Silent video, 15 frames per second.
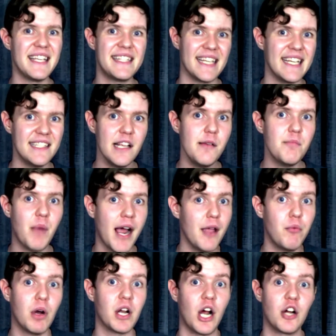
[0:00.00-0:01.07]
This isn't
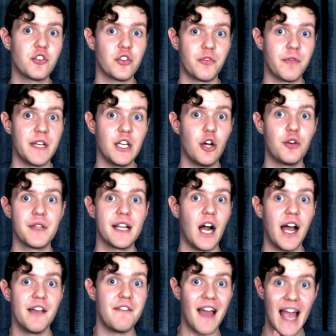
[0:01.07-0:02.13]
my 100th video that
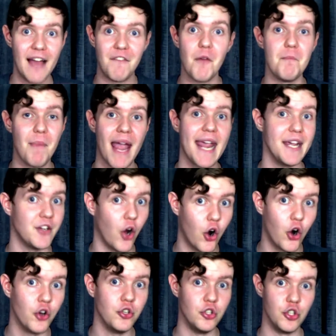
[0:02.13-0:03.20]
I've ever made
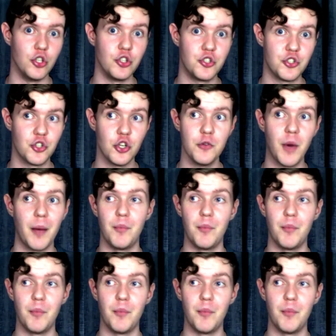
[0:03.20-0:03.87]
on YouTube.